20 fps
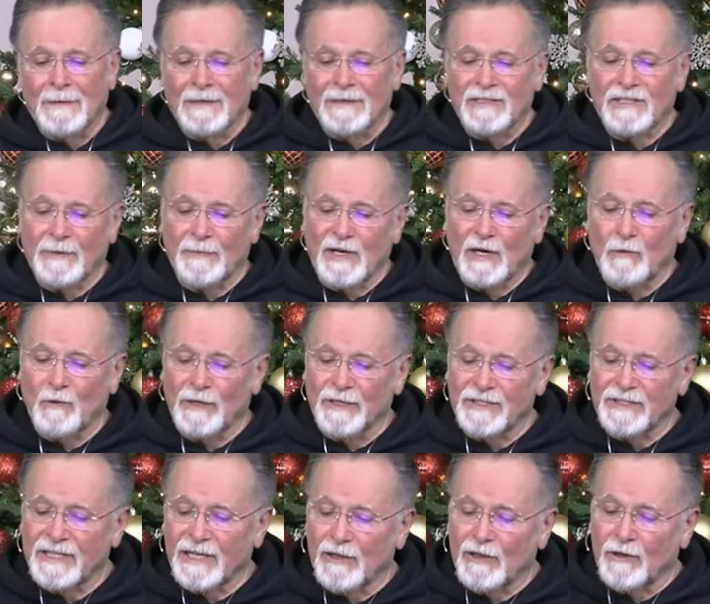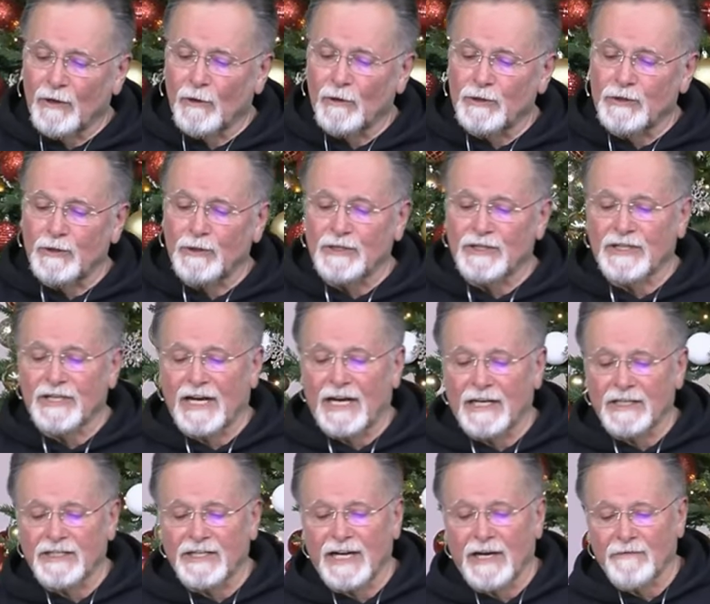Somebody once said, Those whose
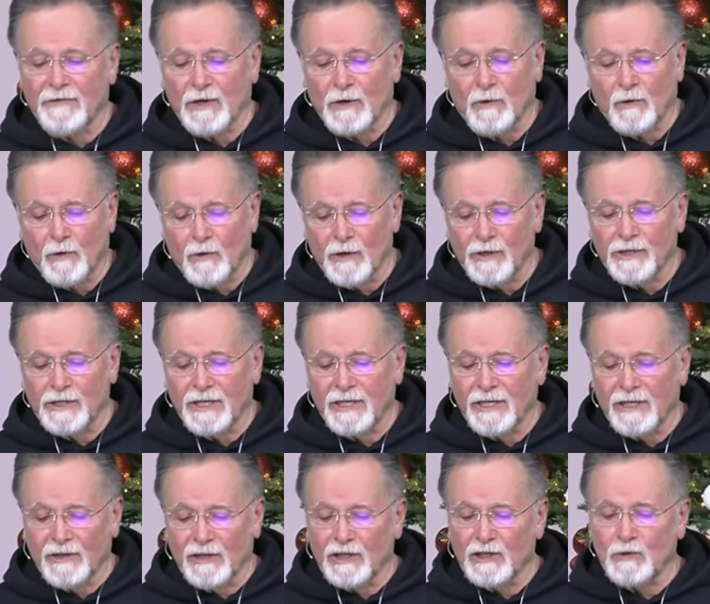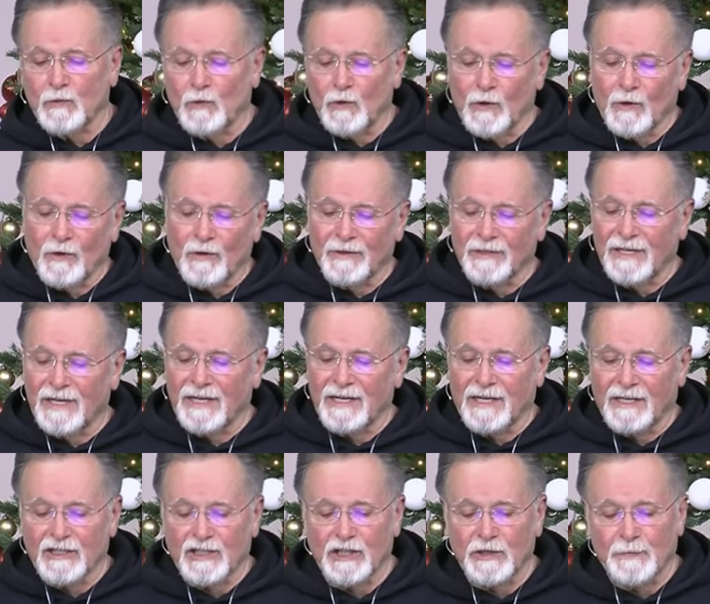thoughts have their origin in this world
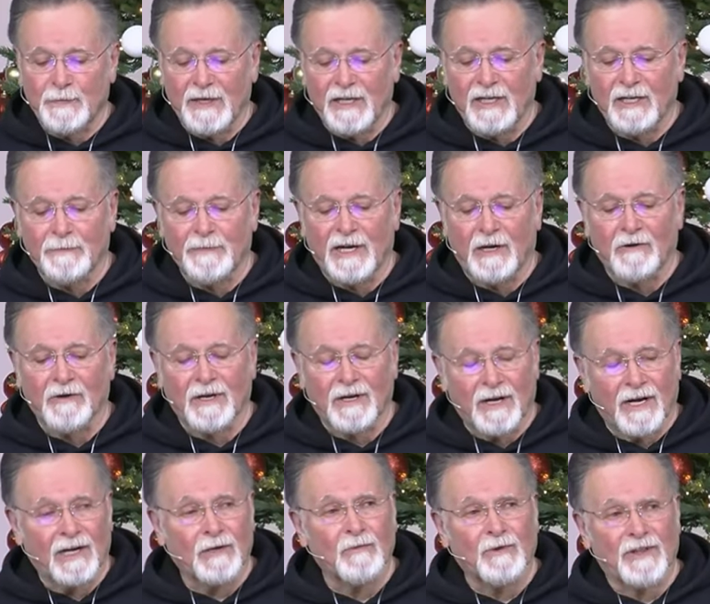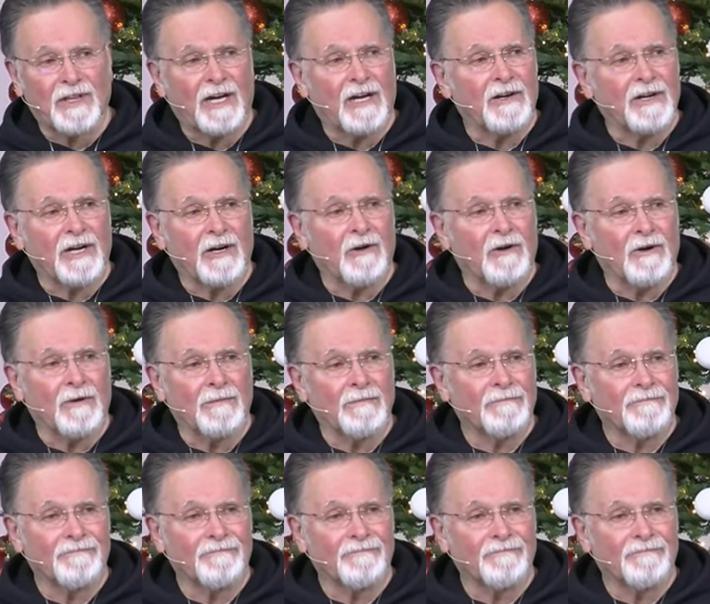cannot speak about God without error.